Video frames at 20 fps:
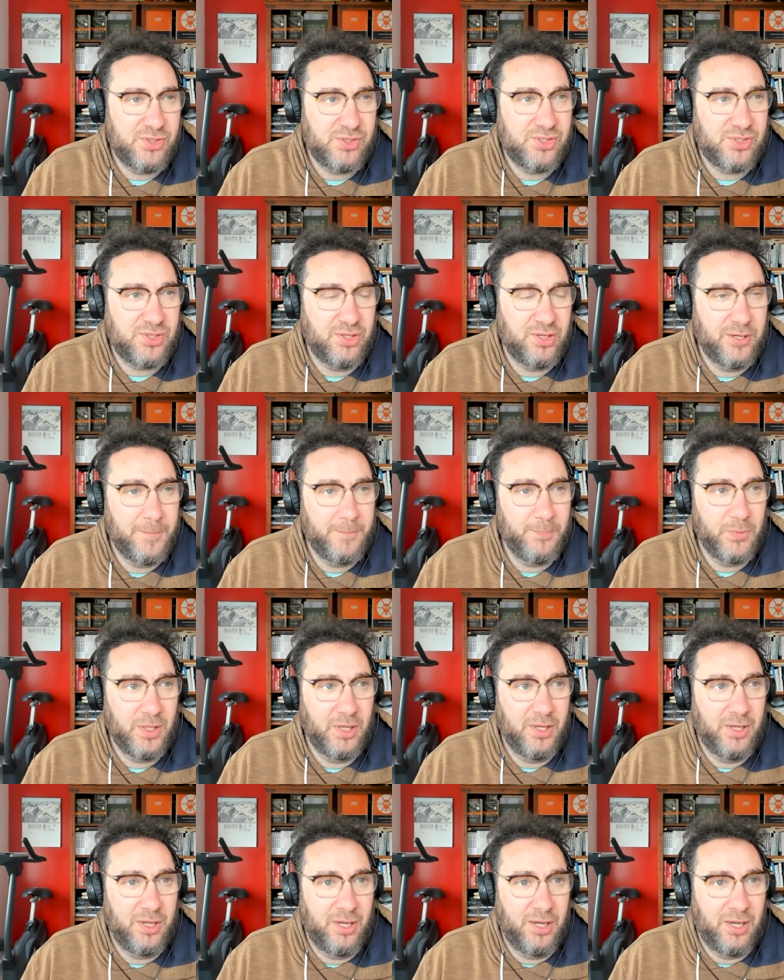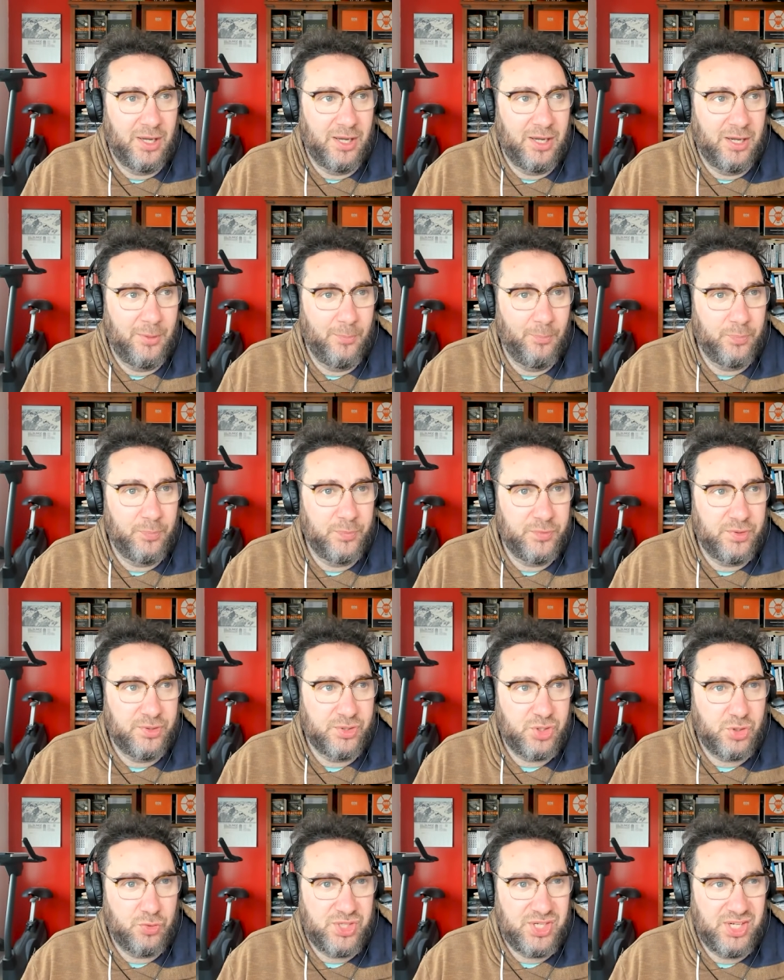is that the
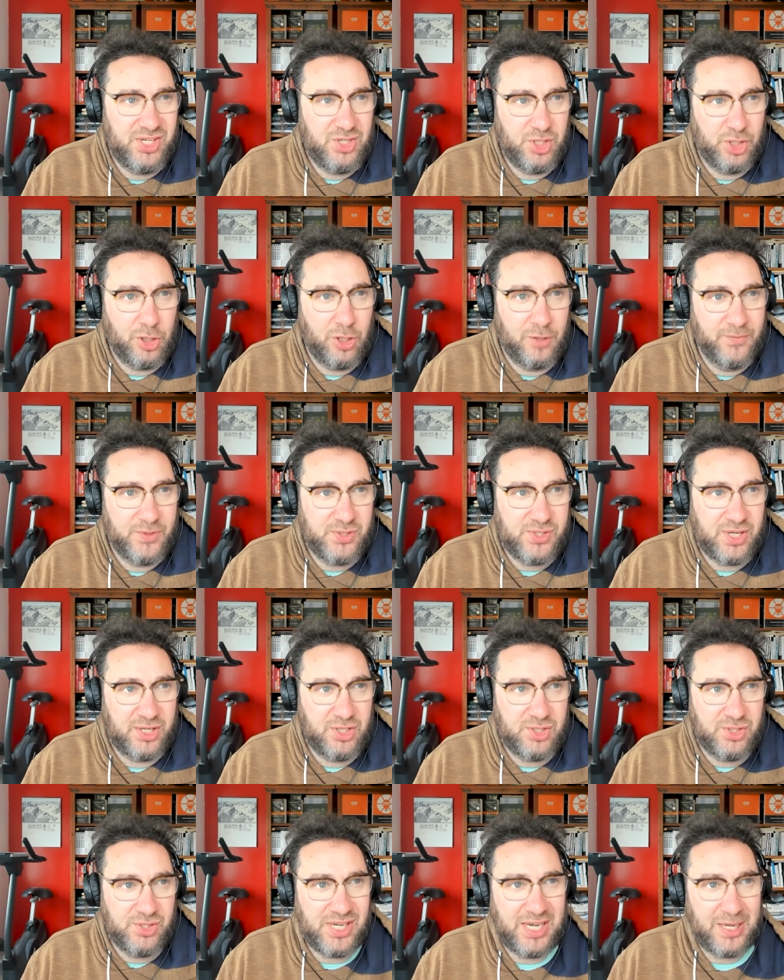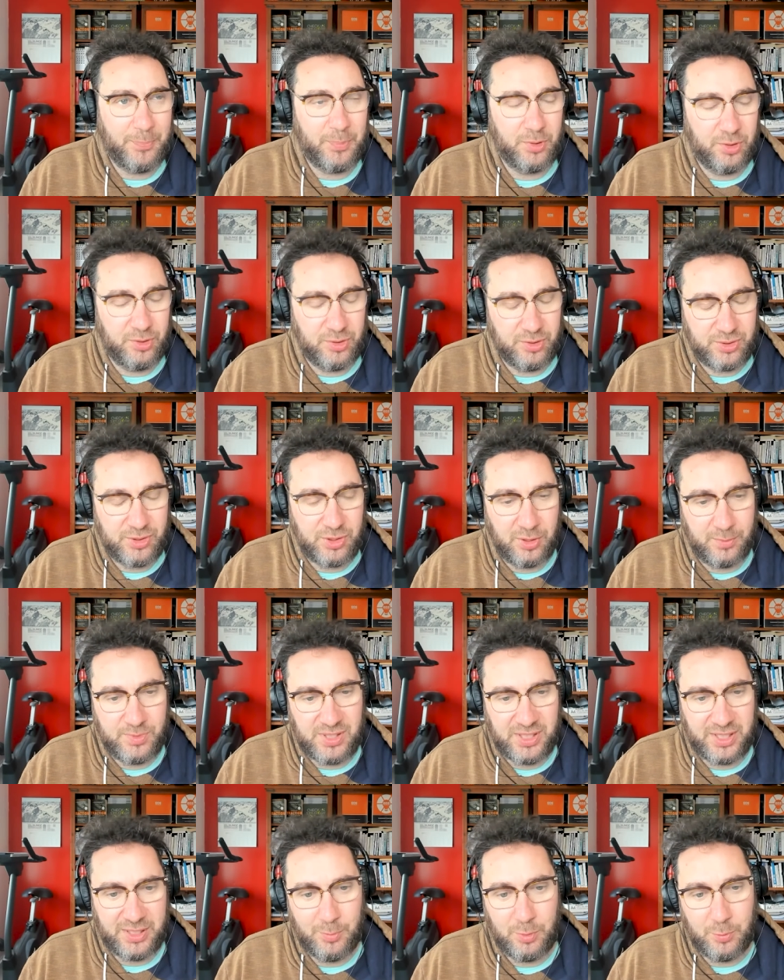strategic conversations happen at the top
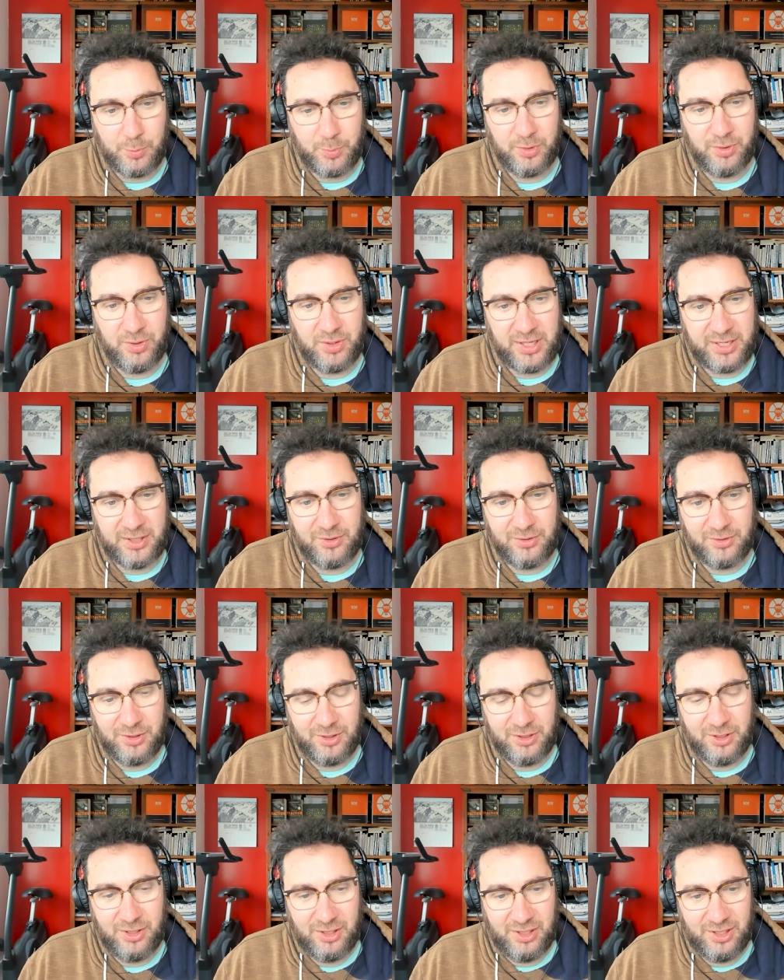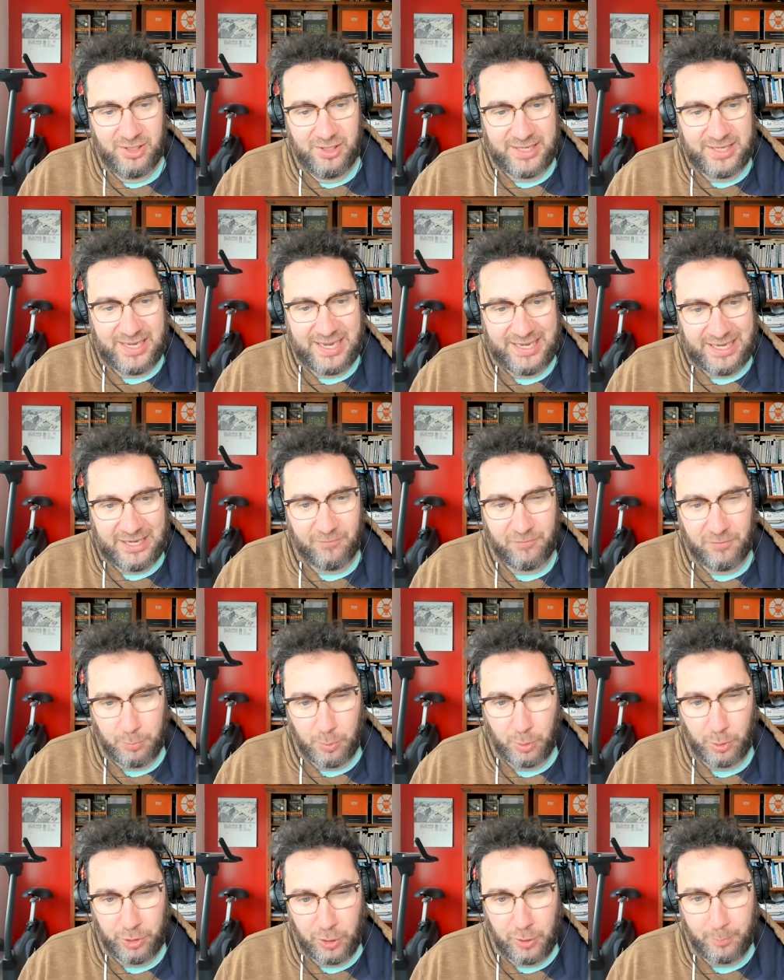table, but then getting
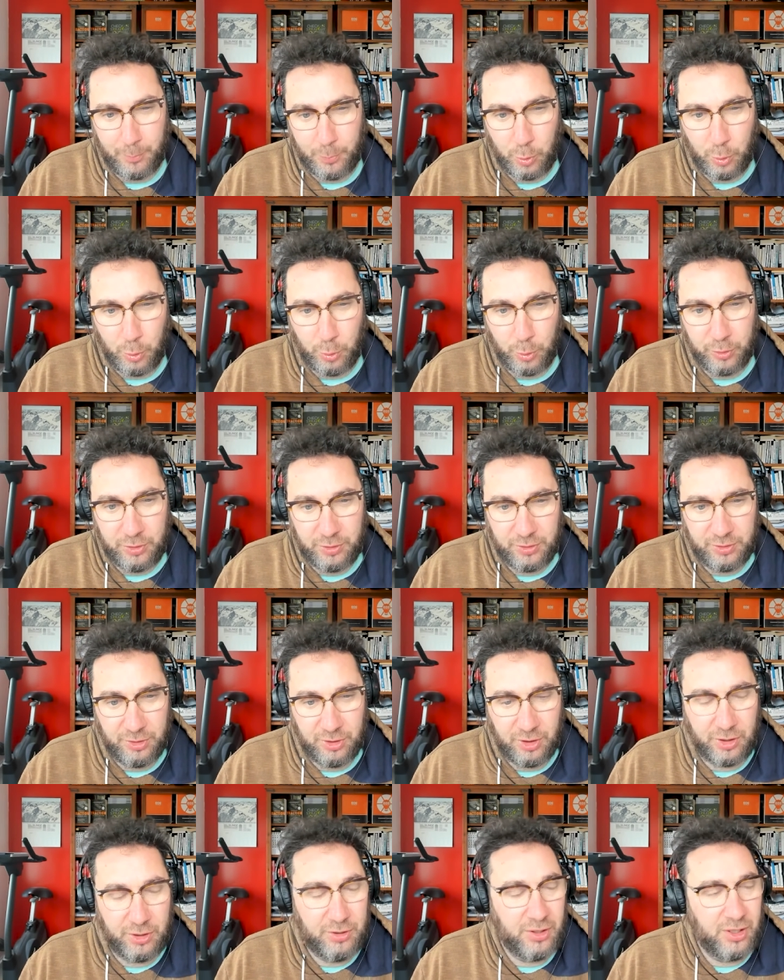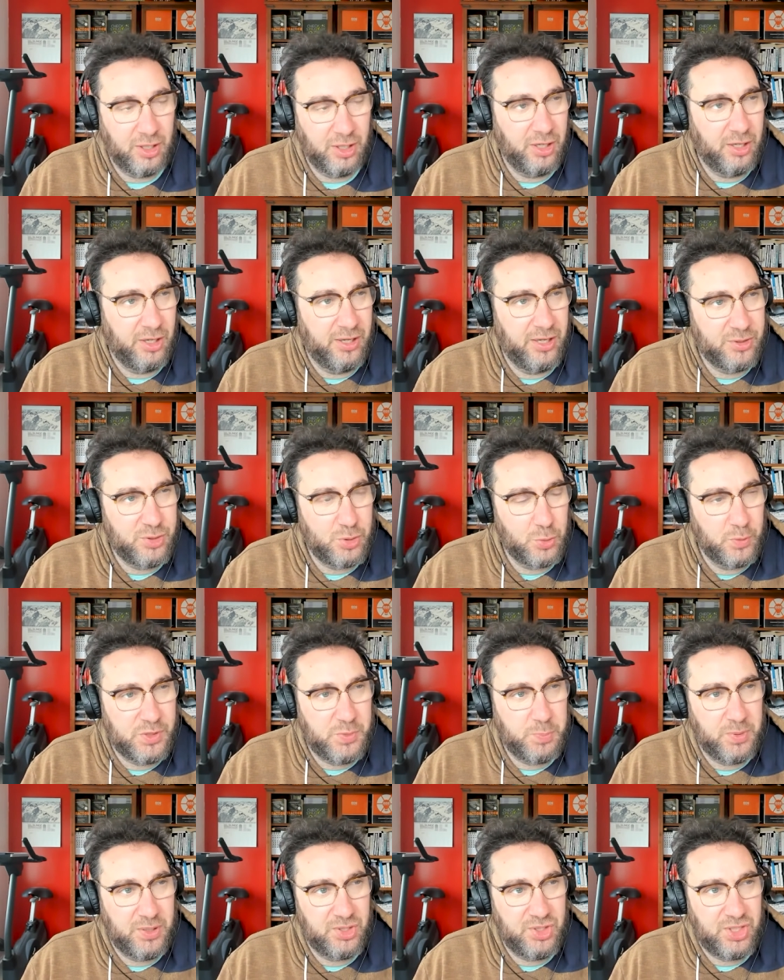everybody on board, you know, has always
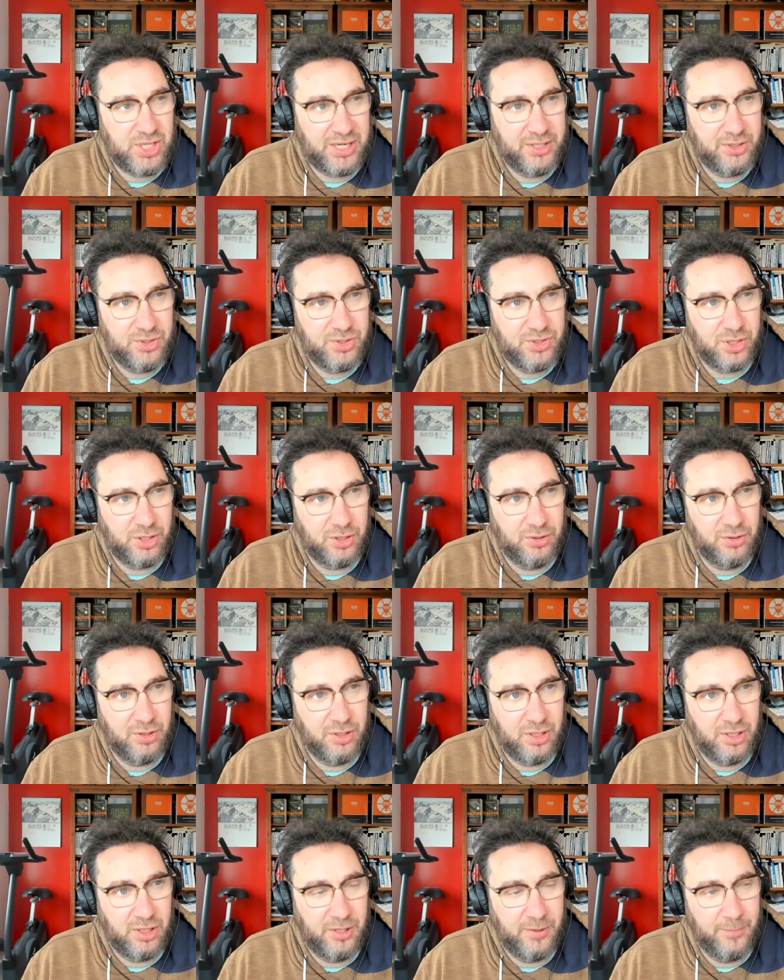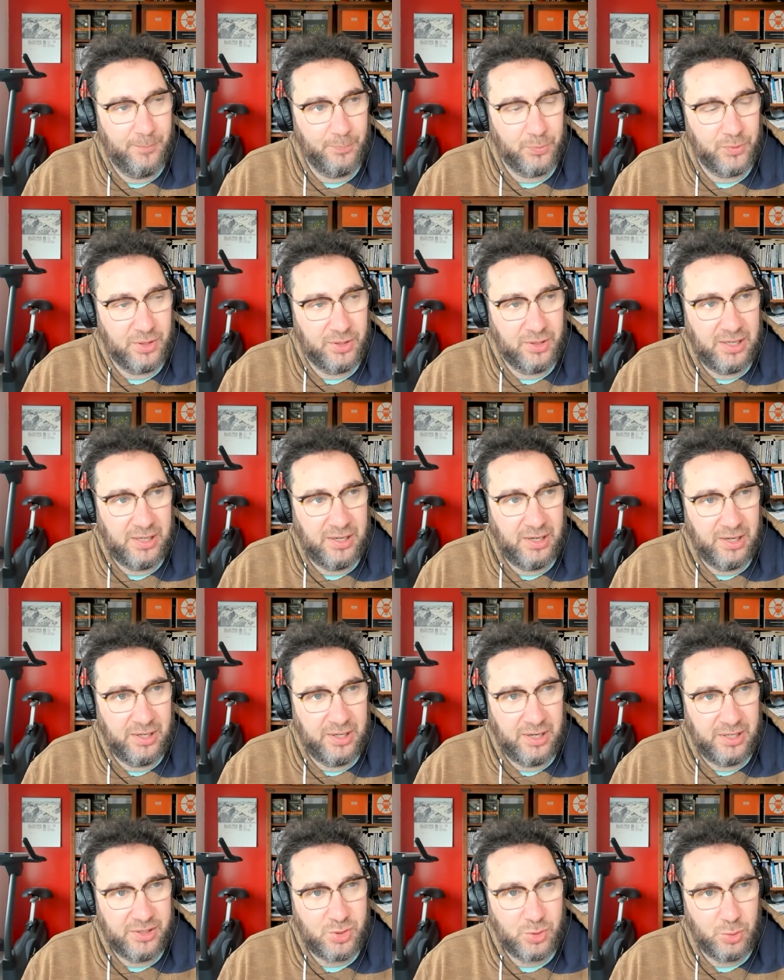been a challenge. So
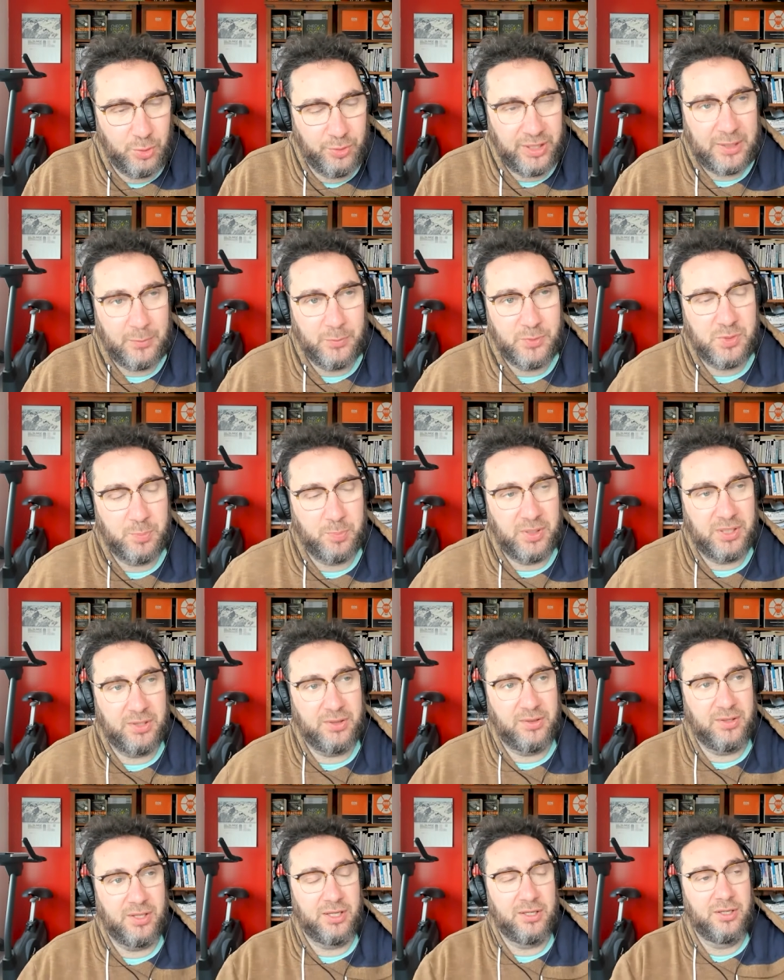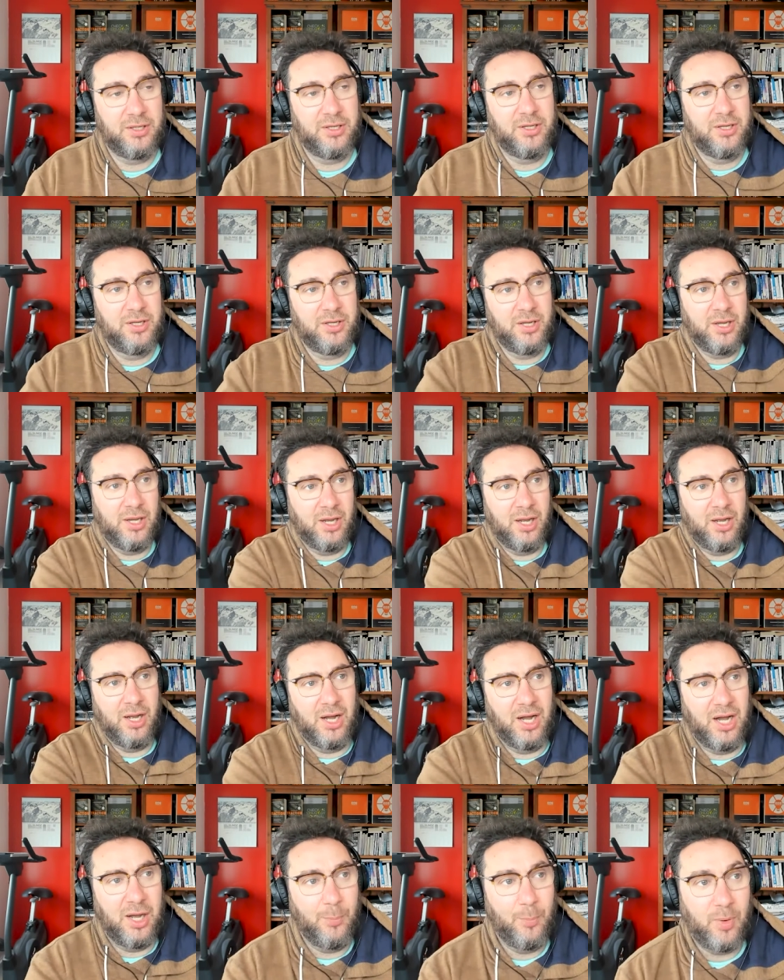I saw that was a big thing.
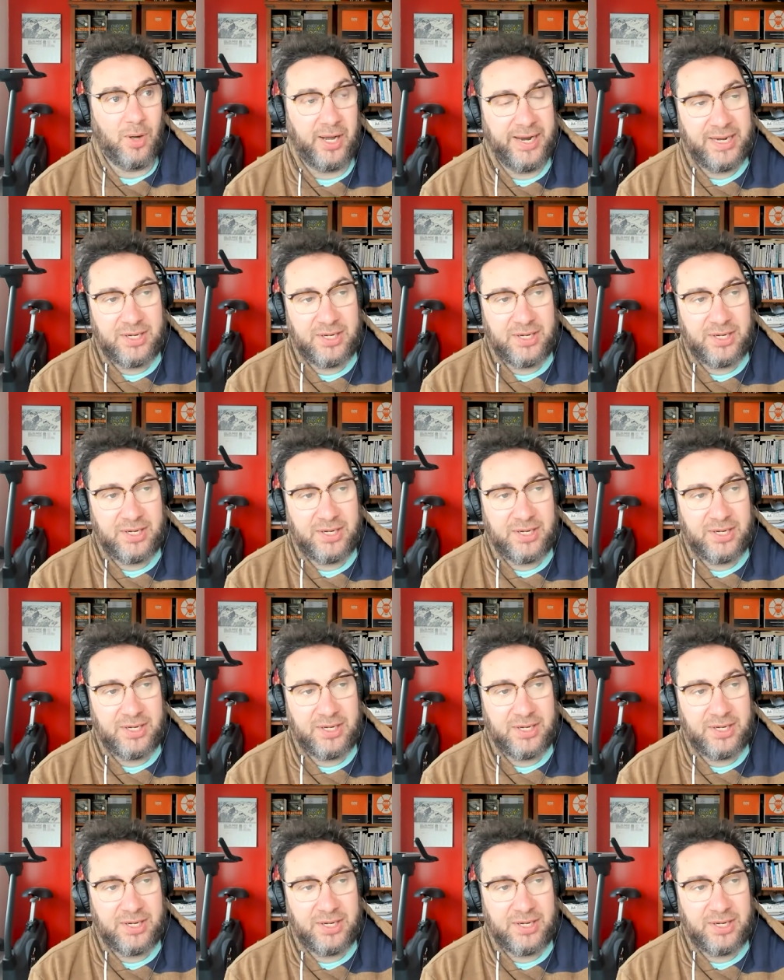I